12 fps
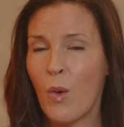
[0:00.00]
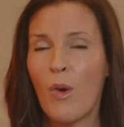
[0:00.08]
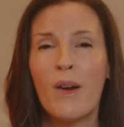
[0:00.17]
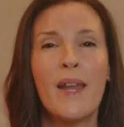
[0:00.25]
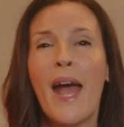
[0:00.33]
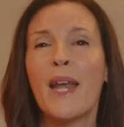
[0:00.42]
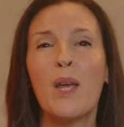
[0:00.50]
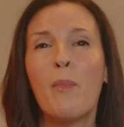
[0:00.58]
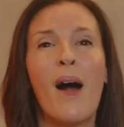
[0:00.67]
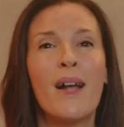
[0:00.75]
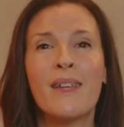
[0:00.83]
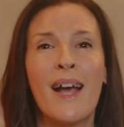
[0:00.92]
or in any
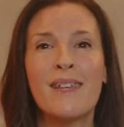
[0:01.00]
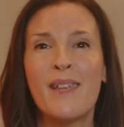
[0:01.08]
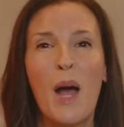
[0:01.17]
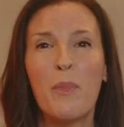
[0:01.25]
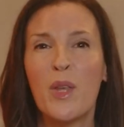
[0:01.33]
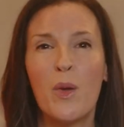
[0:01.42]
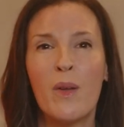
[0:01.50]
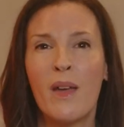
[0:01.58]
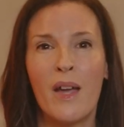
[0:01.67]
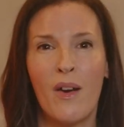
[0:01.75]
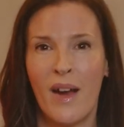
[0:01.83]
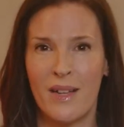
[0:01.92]
podcast app that you can
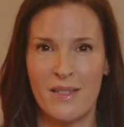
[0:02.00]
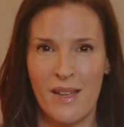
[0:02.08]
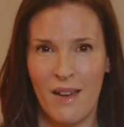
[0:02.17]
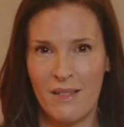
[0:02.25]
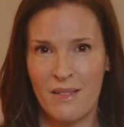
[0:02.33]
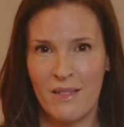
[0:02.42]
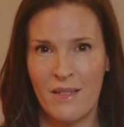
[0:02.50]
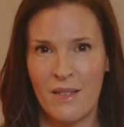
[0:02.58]
get your hands on.